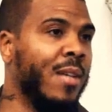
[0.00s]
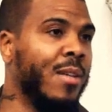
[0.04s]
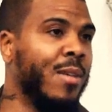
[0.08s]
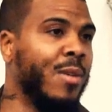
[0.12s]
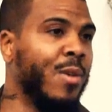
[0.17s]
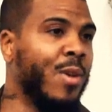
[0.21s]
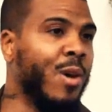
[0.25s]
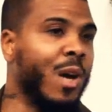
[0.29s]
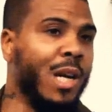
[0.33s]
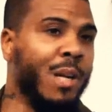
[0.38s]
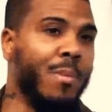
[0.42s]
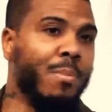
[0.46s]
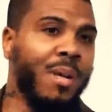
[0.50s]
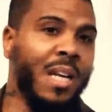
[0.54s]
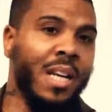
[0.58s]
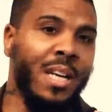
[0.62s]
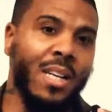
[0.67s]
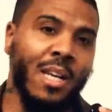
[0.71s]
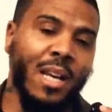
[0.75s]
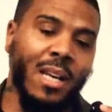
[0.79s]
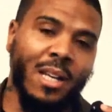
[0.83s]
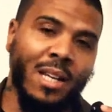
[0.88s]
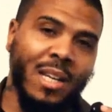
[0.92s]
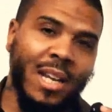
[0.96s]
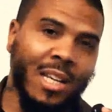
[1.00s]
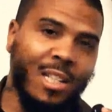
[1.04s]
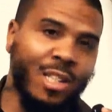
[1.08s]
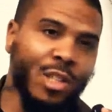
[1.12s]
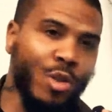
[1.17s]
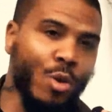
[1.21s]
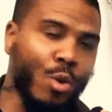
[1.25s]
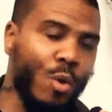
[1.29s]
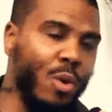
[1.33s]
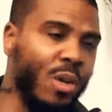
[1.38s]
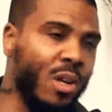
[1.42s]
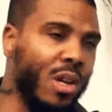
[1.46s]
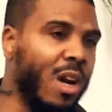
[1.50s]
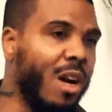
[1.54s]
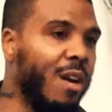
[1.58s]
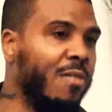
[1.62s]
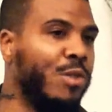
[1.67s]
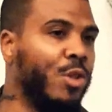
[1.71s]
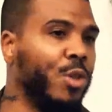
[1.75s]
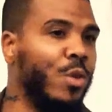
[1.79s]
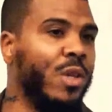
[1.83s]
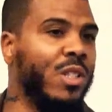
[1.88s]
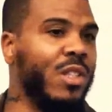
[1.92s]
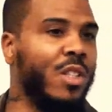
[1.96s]
You know what I mean? They, they showing
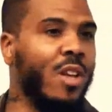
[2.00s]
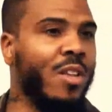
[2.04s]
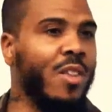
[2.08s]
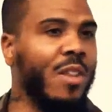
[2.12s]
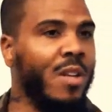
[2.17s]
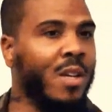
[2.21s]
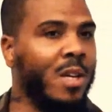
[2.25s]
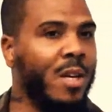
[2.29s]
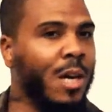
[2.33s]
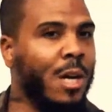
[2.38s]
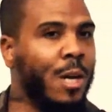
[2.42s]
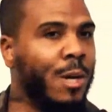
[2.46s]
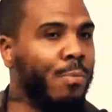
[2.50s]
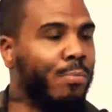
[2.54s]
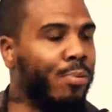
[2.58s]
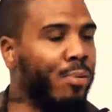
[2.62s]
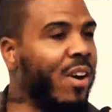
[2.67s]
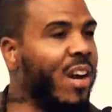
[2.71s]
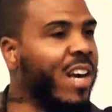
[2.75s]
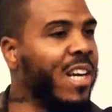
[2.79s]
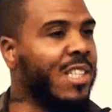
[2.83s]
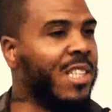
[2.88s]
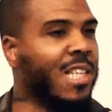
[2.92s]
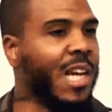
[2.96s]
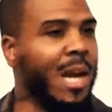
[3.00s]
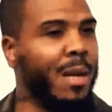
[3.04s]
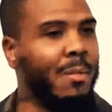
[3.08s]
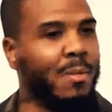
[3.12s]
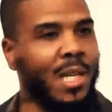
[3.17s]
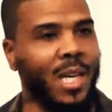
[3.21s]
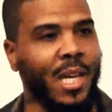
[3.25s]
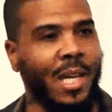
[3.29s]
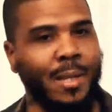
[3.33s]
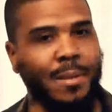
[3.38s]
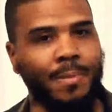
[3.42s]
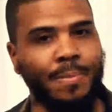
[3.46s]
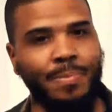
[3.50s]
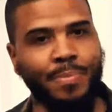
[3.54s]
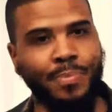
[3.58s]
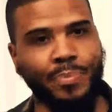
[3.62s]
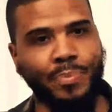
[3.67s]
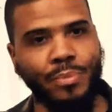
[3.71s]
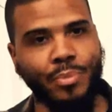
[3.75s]
love to each other. Prayer time came.